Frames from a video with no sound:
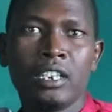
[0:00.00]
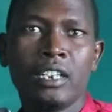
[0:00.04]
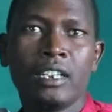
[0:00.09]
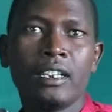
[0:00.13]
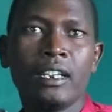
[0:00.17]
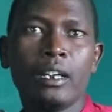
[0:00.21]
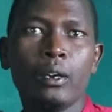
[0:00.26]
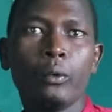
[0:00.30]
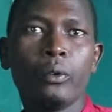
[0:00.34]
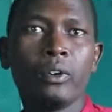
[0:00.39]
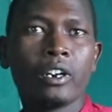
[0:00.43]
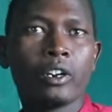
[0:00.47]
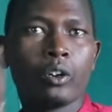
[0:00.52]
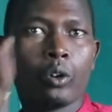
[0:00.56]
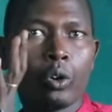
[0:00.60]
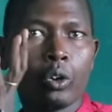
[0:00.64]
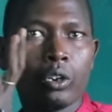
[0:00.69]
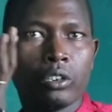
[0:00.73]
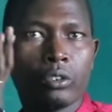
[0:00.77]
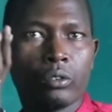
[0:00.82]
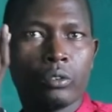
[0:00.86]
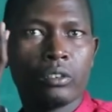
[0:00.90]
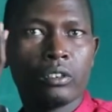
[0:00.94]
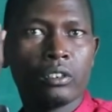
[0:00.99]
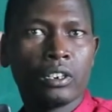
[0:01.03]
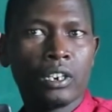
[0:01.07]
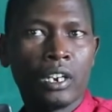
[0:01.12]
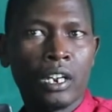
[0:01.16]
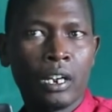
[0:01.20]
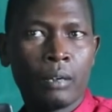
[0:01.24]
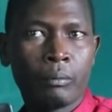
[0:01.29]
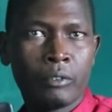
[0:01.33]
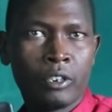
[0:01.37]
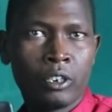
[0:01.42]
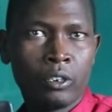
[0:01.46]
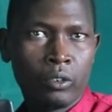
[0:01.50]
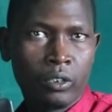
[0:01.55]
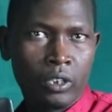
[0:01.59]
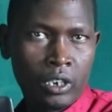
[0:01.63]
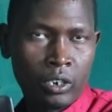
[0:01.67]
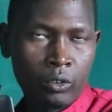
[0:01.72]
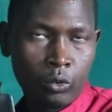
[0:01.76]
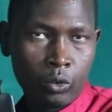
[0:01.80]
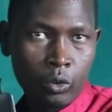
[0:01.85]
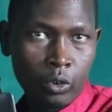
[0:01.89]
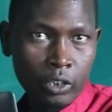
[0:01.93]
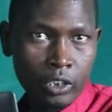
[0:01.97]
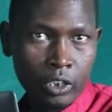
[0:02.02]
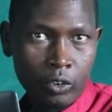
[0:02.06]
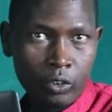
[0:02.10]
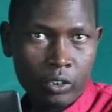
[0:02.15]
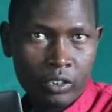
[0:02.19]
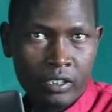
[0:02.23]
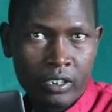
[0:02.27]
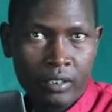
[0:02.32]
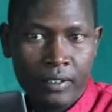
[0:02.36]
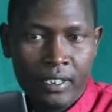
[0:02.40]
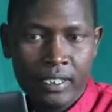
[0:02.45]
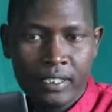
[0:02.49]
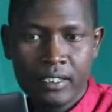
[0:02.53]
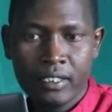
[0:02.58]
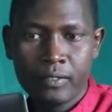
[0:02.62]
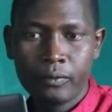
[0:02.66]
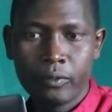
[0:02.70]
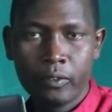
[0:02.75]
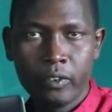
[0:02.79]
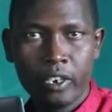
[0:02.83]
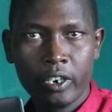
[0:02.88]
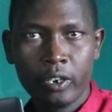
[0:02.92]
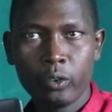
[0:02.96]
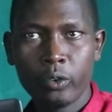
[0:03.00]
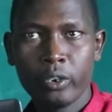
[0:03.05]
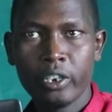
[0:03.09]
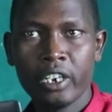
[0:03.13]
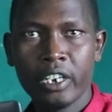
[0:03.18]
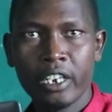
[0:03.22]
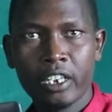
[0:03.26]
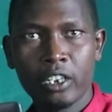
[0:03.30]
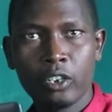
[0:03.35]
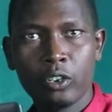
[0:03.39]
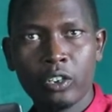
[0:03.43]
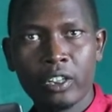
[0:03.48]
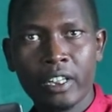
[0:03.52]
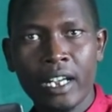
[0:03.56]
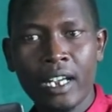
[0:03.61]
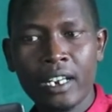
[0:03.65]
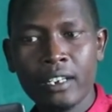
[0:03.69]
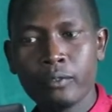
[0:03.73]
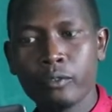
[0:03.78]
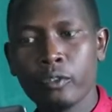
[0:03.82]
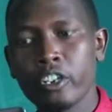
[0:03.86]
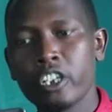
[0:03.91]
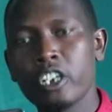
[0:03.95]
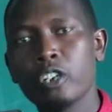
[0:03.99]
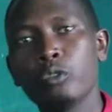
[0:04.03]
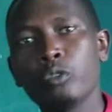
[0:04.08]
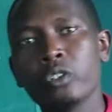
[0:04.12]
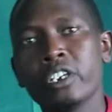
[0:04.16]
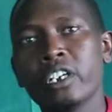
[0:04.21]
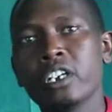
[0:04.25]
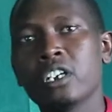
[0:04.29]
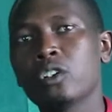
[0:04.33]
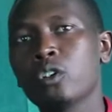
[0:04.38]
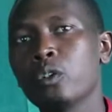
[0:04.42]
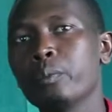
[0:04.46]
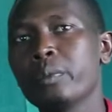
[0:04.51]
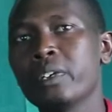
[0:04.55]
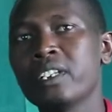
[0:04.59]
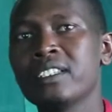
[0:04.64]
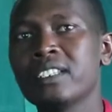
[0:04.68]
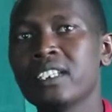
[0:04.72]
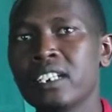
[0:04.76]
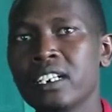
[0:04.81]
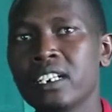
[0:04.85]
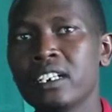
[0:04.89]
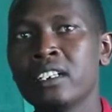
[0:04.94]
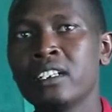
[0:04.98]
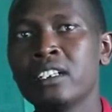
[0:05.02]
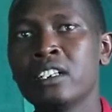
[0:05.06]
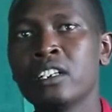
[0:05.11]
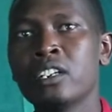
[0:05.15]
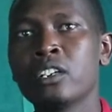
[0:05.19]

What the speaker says: They will call, they call the Conservancy for recording and all that for them to get compensated.